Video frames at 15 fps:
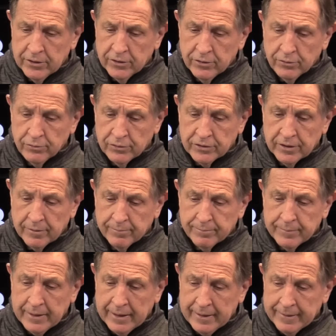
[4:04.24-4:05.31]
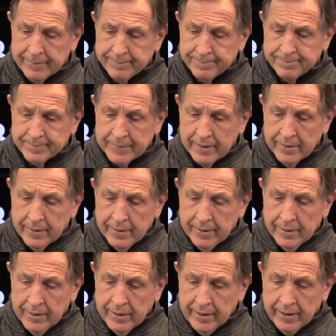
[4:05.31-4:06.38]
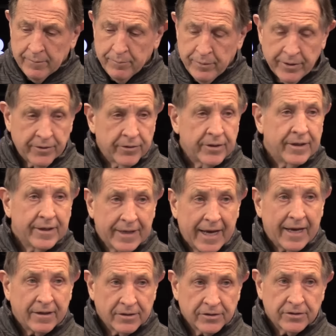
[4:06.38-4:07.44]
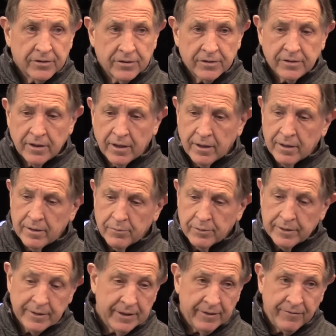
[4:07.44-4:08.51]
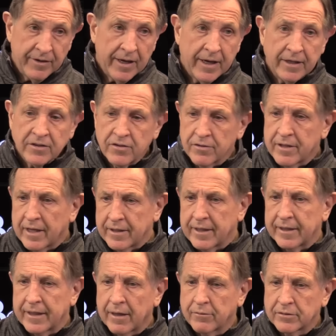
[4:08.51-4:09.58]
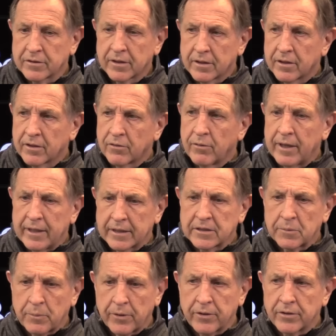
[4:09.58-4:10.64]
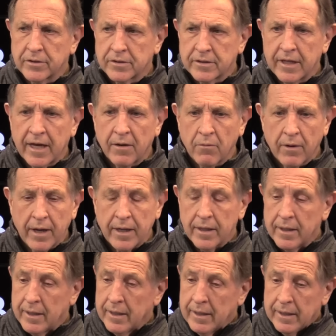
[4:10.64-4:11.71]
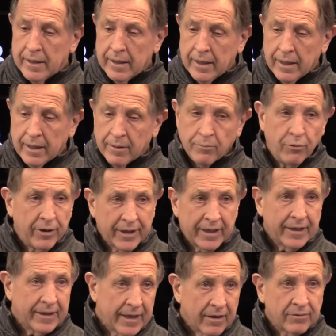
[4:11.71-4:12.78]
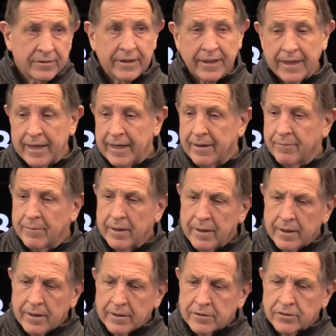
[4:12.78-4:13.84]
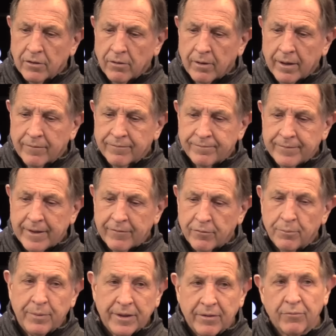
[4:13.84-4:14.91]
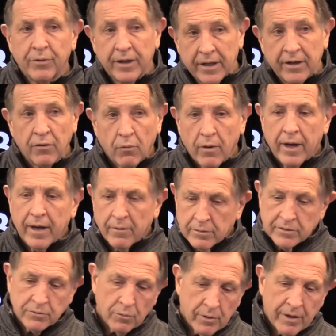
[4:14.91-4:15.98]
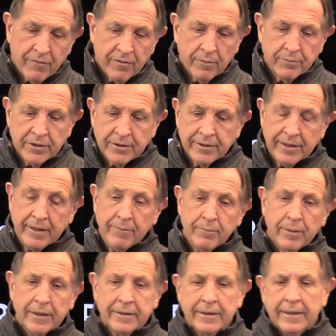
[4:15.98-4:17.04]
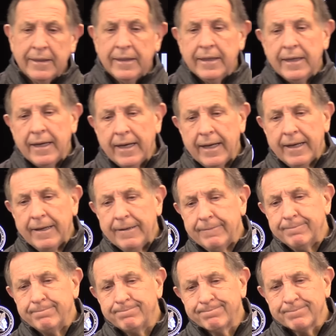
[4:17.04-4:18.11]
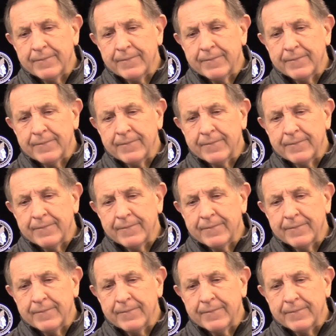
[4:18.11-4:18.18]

to do some um, in period analysis uh, with TVA. So I think that was a, a great experience that way, uh, breaking down the game. So I've never been really away. I was away from the team, but um,